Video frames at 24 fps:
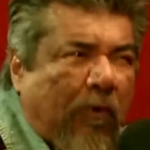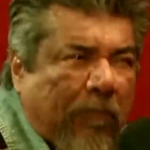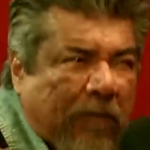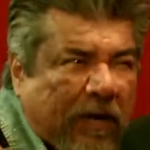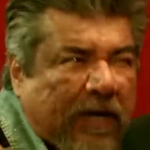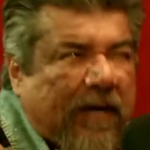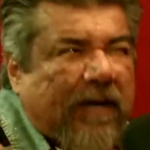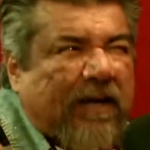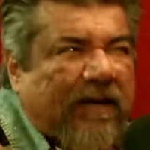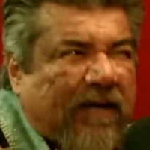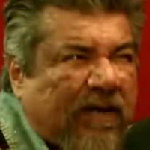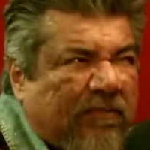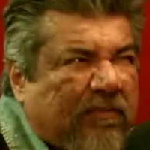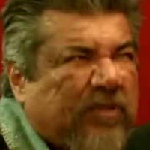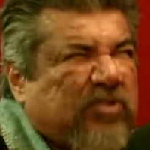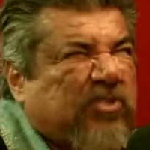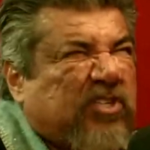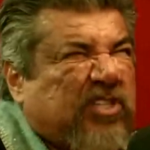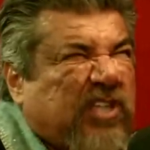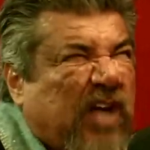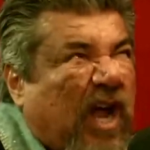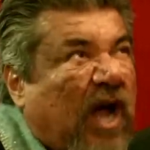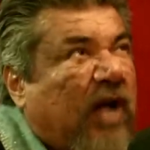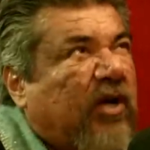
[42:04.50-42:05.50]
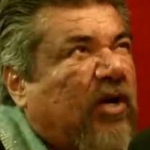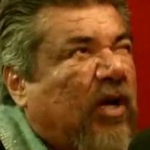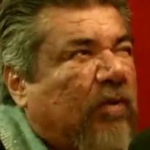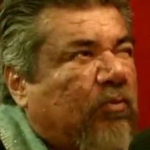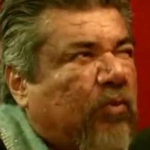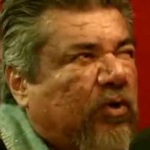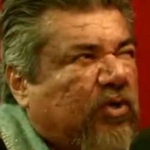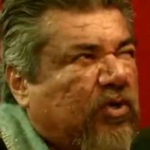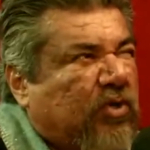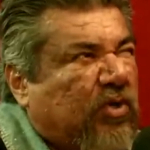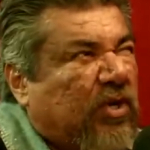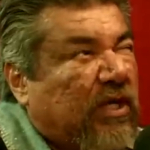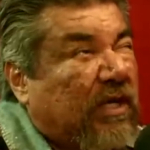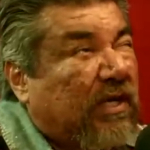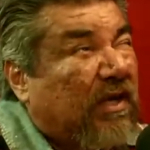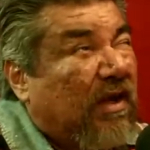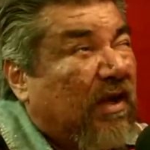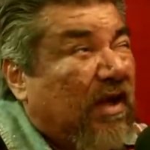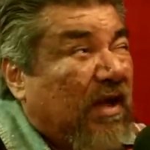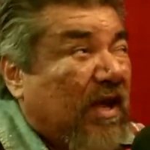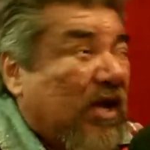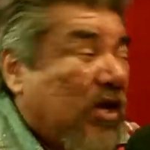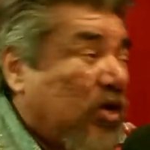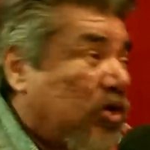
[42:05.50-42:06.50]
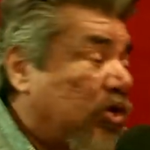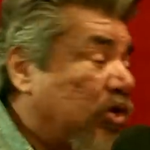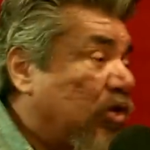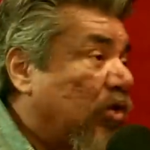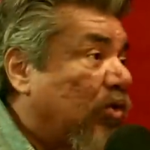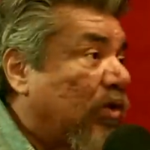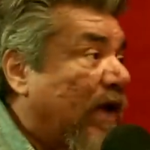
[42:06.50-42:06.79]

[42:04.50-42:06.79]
but I'm interested in what you think. You know,